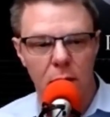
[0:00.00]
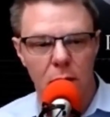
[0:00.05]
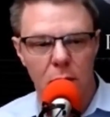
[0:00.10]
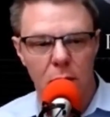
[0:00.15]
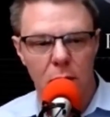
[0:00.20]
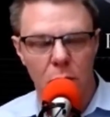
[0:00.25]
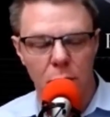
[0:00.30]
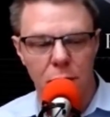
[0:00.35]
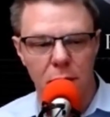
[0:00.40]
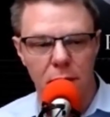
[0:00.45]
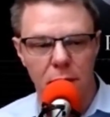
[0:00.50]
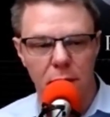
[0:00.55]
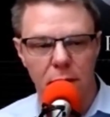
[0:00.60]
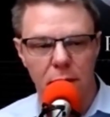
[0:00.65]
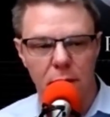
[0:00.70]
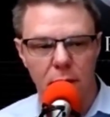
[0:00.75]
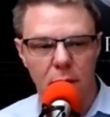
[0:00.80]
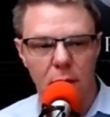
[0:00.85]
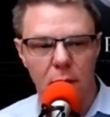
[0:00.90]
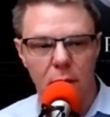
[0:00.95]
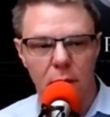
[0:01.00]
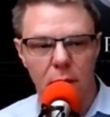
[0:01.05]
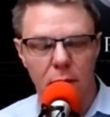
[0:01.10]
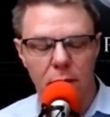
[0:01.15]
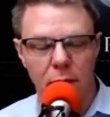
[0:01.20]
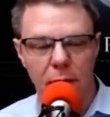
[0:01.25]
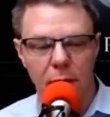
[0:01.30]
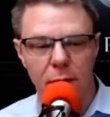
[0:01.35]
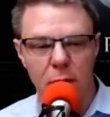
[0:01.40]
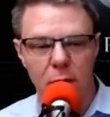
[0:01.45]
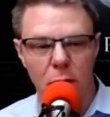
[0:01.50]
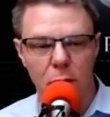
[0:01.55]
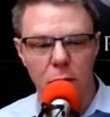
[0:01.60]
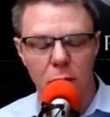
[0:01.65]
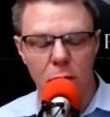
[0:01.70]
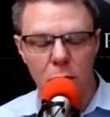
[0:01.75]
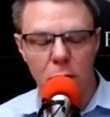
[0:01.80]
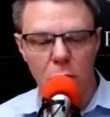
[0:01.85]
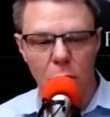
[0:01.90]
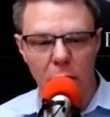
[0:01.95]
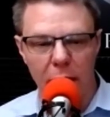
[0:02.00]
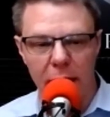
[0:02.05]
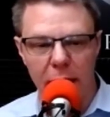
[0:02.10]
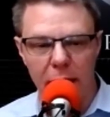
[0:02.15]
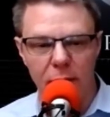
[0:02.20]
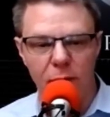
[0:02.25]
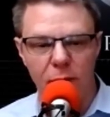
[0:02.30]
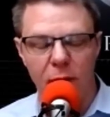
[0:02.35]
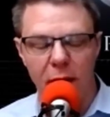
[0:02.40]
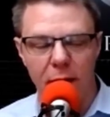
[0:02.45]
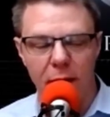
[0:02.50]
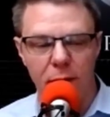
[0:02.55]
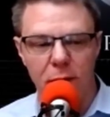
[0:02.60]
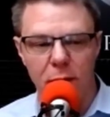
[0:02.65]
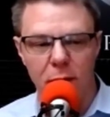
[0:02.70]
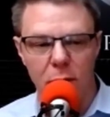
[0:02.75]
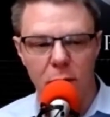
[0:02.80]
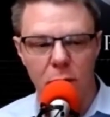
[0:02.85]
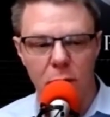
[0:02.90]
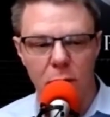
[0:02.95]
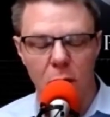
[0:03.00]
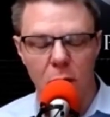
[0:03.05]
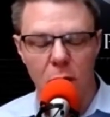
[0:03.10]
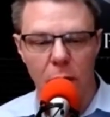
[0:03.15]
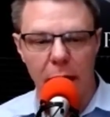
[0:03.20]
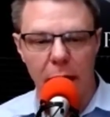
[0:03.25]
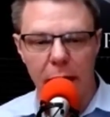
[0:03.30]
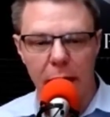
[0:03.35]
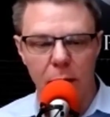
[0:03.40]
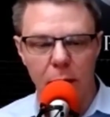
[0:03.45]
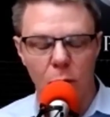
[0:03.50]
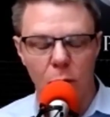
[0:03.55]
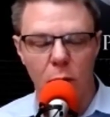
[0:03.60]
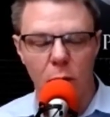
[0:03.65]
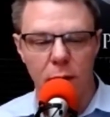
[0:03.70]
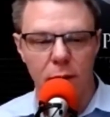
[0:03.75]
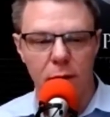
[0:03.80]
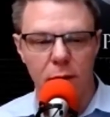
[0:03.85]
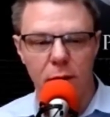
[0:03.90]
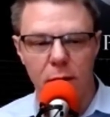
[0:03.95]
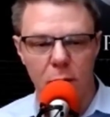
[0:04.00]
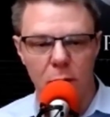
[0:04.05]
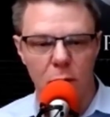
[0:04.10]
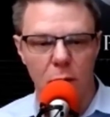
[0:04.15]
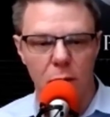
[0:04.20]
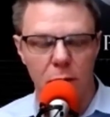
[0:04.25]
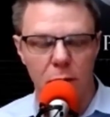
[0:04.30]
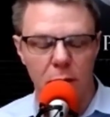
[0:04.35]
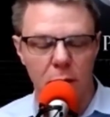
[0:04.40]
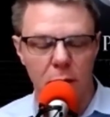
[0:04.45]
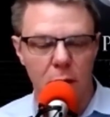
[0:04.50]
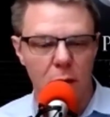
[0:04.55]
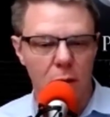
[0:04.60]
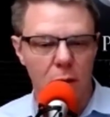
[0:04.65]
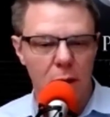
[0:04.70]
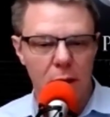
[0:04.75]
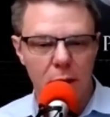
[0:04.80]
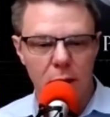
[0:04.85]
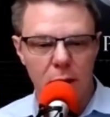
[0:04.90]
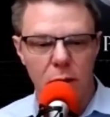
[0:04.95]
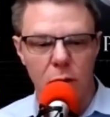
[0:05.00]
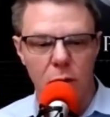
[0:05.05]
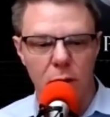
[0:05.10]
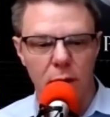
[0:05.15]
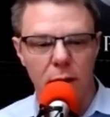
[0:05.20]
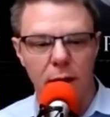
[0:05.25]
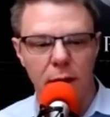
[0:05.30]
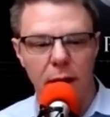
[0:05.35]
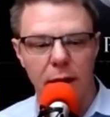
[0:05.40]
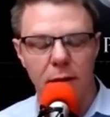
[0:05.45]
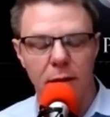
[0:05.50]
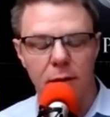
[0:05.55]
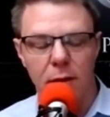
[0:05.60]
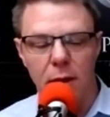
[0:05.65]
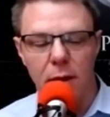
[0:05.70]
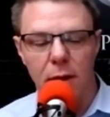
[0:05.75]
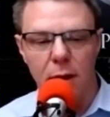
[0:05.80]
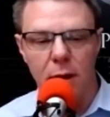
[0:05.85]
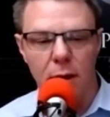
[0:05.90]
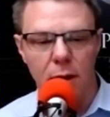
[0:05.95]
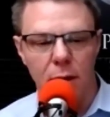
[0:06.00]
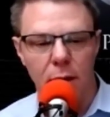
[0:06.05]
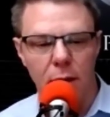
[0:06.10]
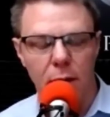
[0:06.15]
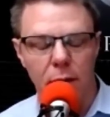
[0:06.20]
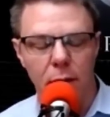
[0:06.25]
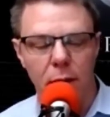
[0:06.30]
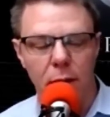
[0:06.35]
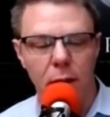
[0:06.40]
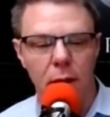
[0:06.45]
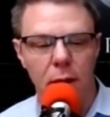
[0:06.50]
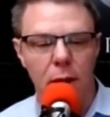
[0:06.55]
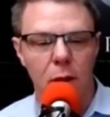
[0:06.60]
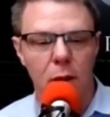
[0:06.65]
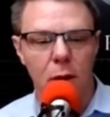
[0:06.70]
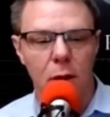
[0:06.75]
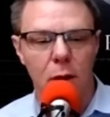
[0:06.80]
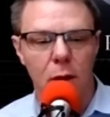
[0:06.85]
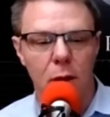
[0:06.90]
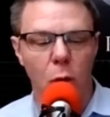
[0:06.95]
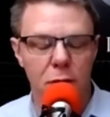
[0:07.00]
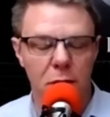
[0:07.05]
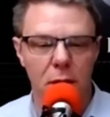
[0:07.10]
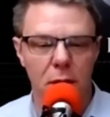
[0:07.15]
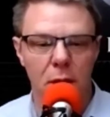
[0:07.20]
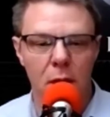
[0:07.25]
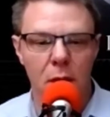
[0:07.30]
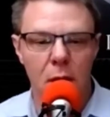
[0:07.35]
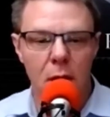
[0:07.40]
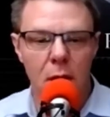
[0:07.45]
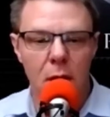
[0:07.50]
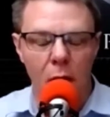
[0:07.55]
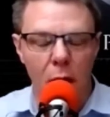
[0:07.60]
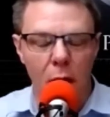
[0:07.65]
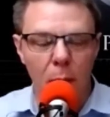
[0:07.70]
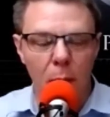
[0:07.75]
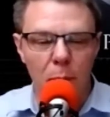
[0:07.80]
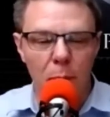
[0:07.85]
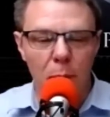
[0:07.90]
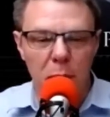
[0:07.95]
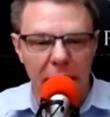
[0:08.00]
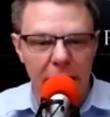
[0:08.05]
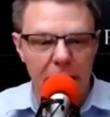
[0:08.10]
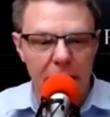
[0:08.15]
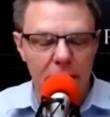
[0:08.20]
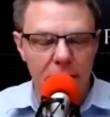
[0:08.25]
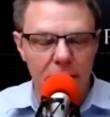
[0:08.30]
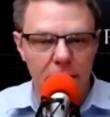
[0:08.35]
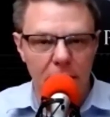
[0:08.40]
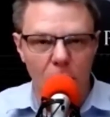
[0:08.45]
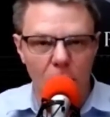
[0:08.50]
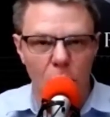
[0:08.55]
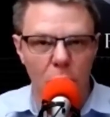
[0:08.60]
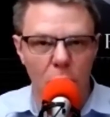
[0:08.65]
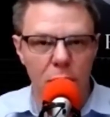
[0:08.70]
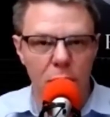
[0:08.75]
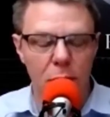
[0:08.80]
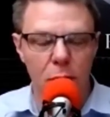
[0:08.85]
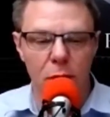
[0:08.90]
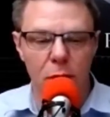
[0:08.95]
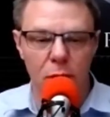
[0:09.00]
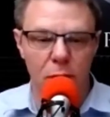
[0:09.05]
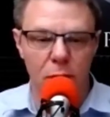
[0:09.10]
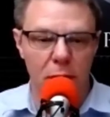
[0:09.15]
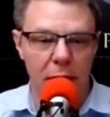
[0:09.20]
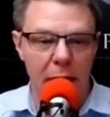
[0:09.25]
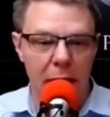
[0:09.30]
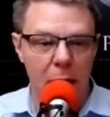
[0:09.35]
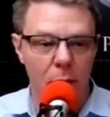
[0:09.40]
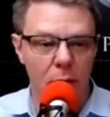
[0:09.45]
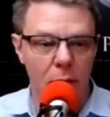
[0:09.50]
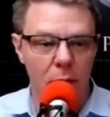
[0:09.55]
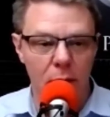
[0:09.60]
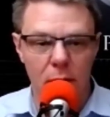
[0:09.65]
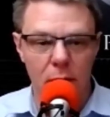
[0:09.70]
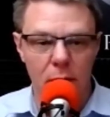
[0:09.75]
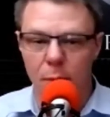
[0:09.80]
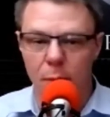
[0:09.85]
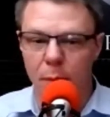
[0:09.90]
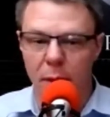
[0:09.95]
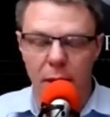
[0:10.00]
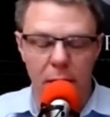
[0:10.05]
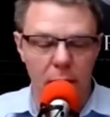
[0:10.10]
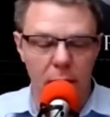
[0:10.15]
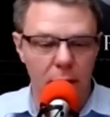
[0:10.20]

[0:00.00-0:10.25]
which is 702-850-8100. You can text in the question. Our plan is that we're going to do this for an hour, but